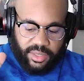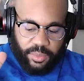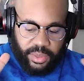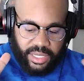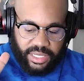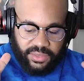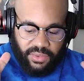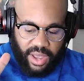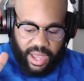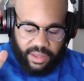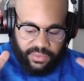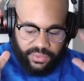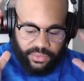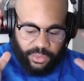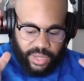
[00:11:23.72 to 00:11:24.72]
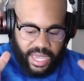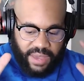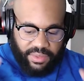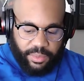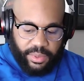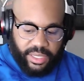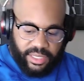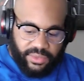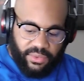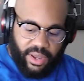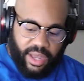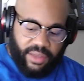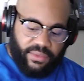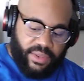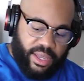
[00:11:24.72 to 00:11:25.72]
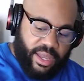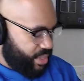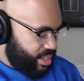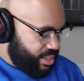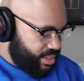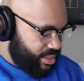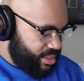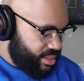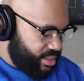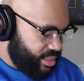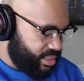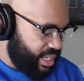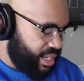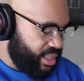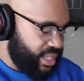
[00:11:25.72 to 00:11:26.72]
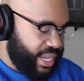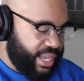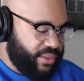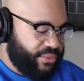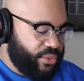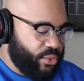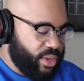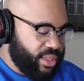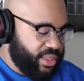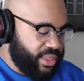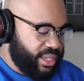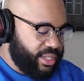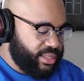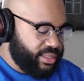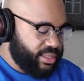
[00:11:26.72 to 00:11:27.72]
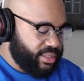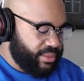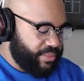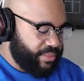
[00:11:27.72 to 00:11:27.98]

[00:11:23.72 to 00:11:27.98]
PS5. We have the PS5. Let's take a look at a few other things.